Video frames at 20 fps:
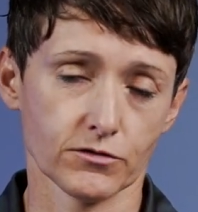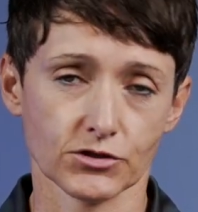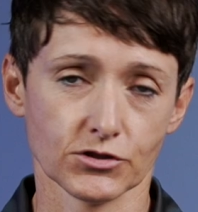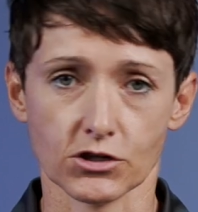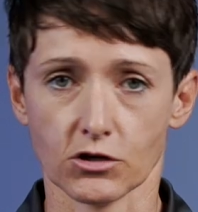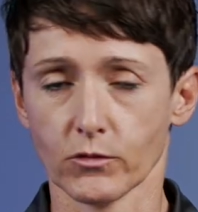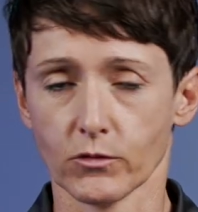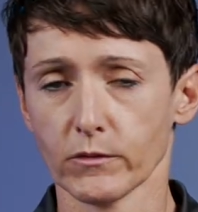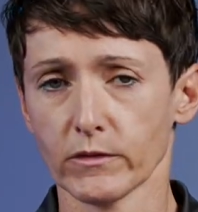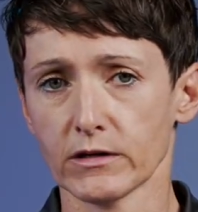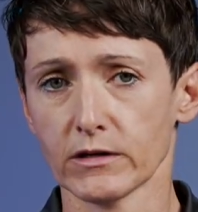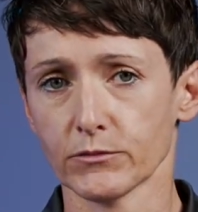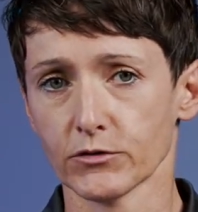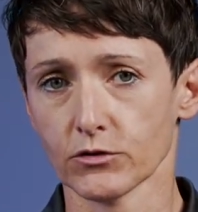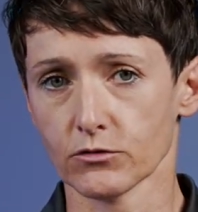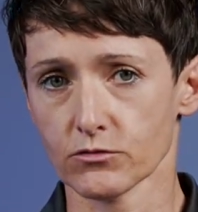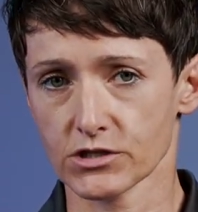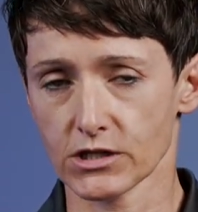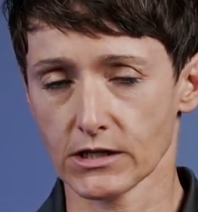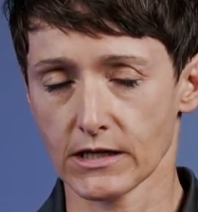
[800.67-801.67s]
So we will be
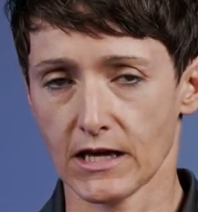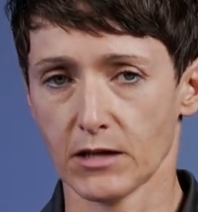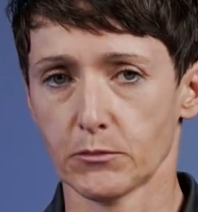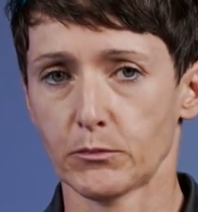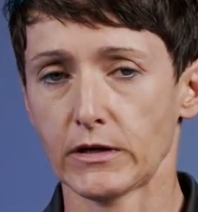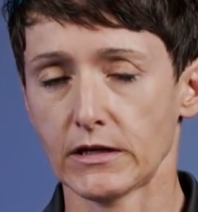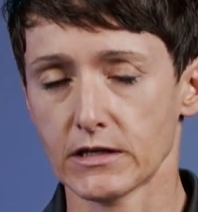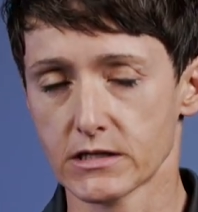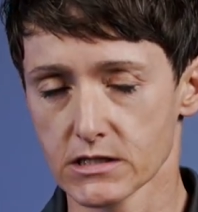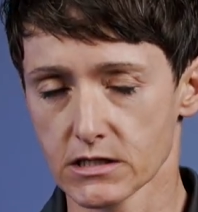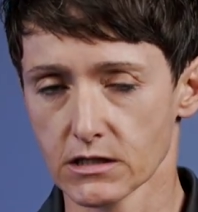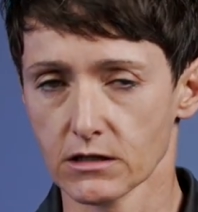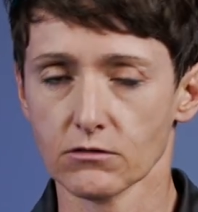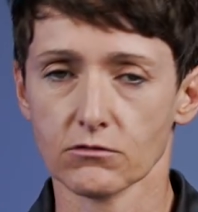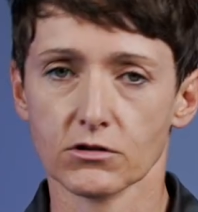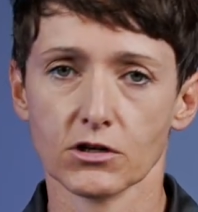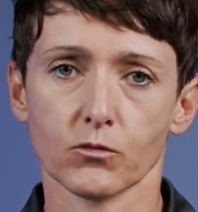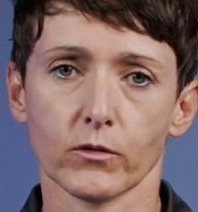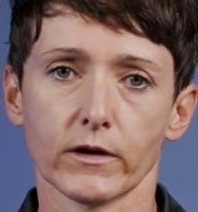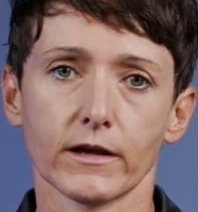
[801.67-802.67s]
using a BC
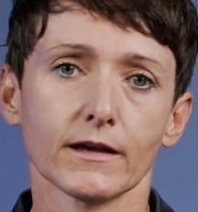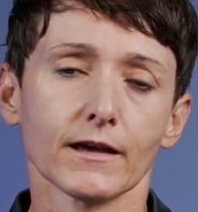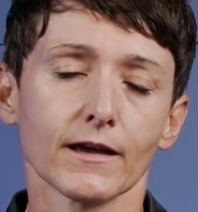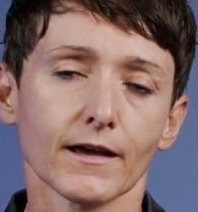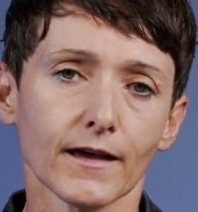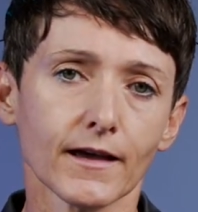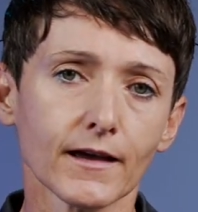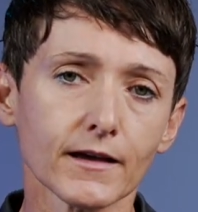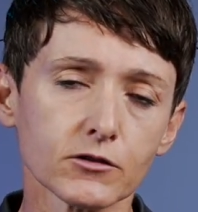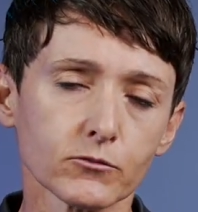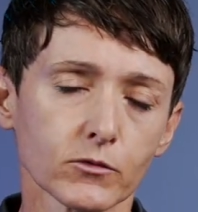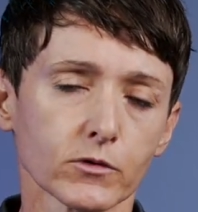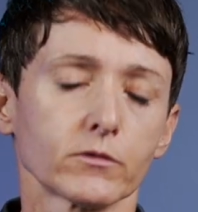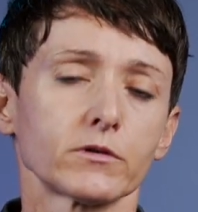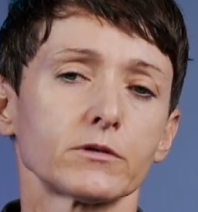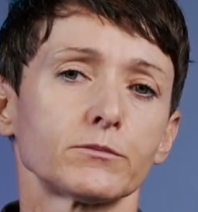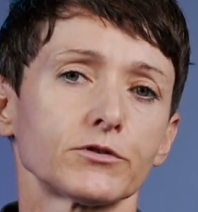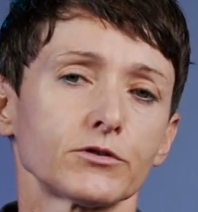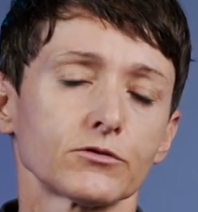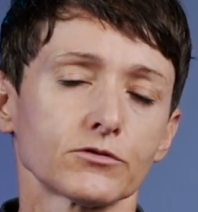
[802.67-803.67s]
or a wing, and we will
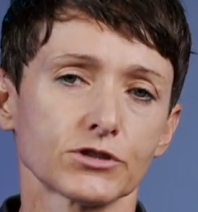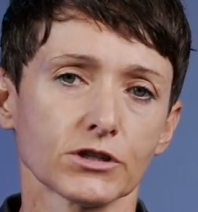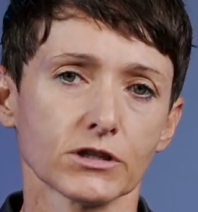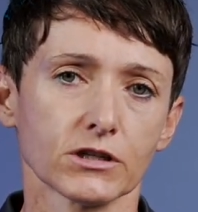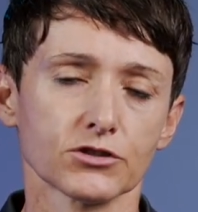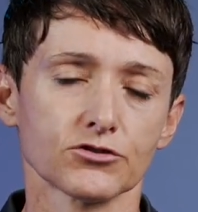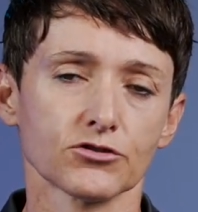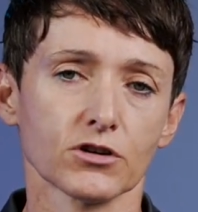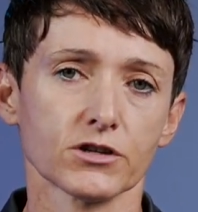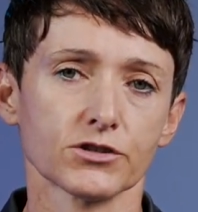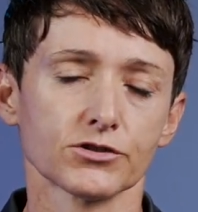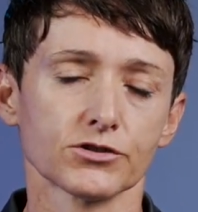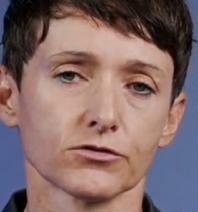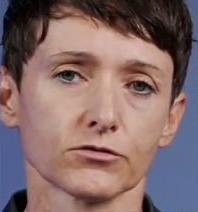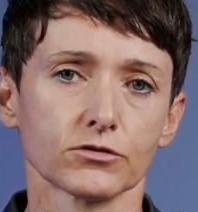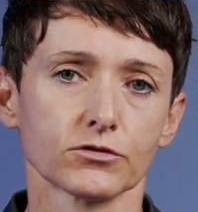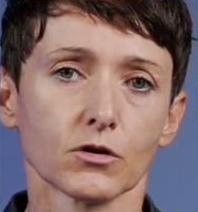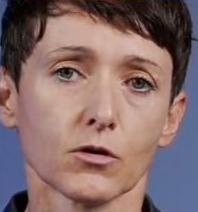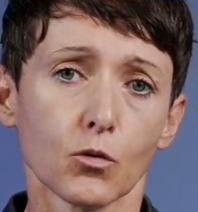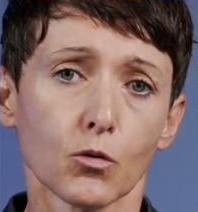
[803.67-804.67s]
be using a Drysuit
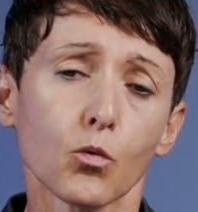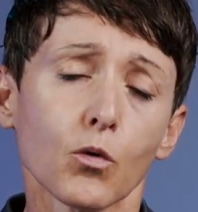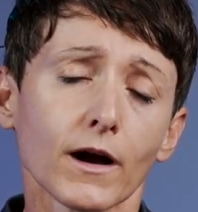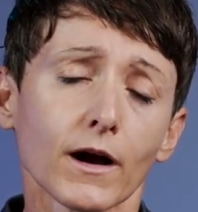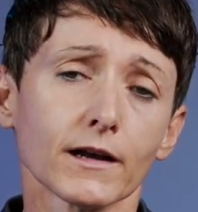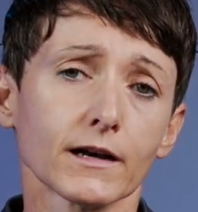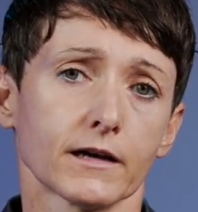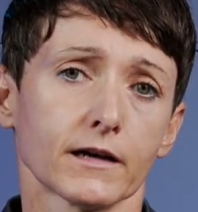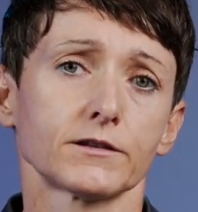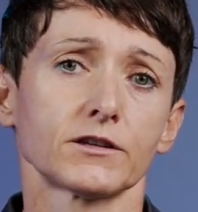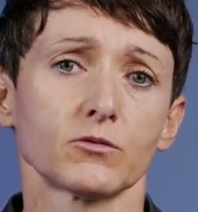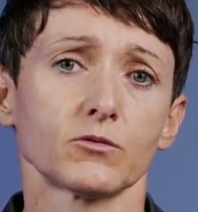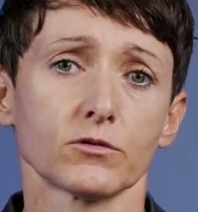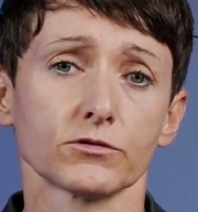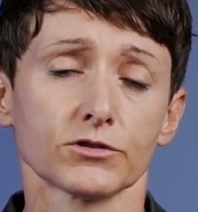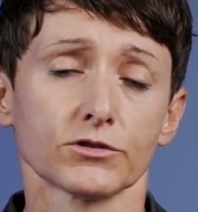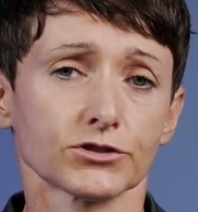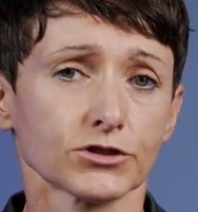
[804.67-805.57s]
while underwater.